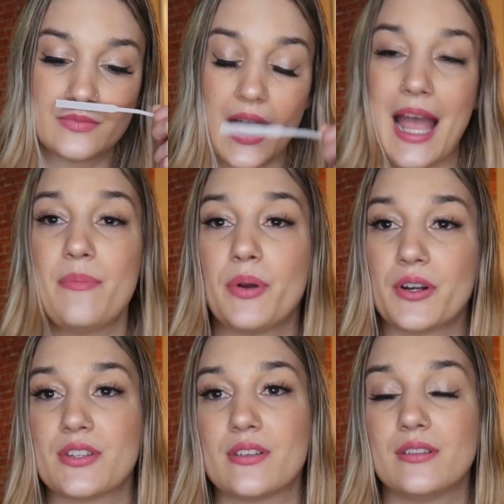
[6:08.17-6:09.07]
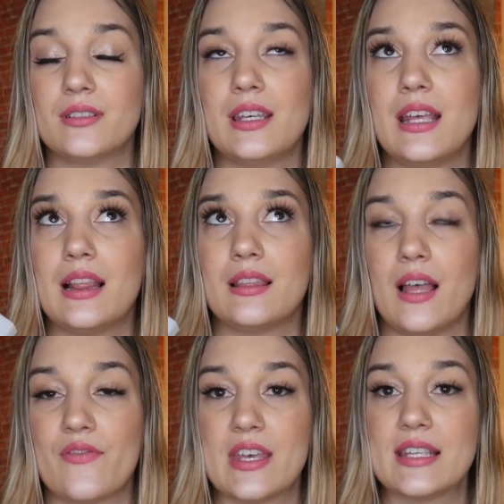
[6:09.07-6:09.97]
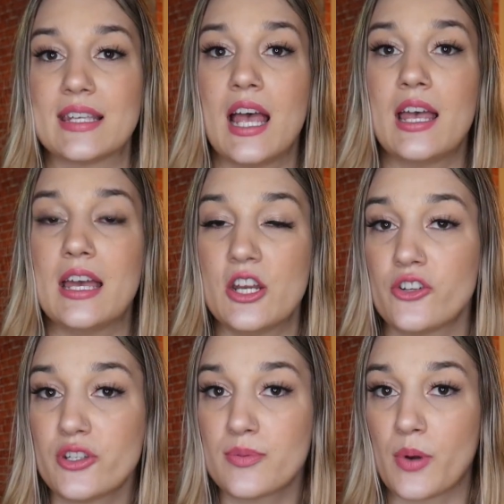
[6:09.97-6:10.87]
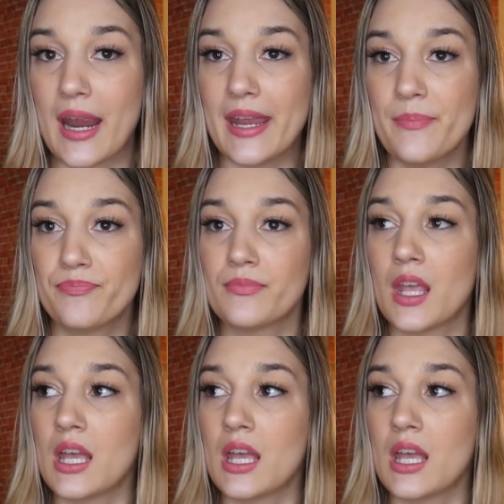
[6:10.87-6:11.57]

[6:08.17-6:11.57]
I personally love this. Initial spray,